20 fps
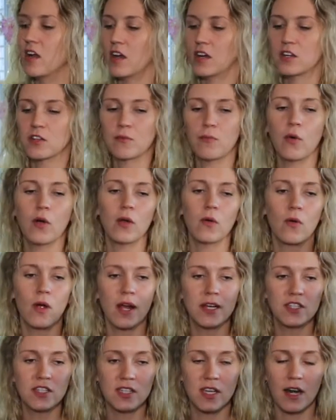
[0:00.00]
gotten to the point where
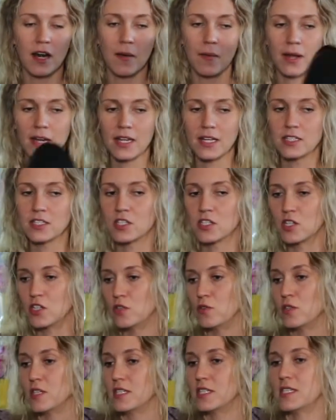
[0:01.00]
I just get on my knees to
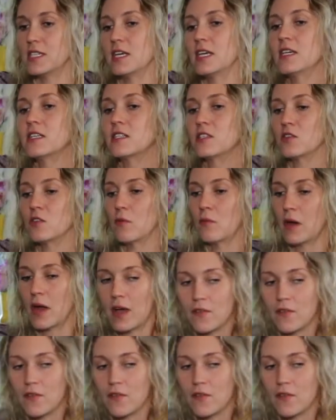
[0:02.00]
do the sinks, so I'm not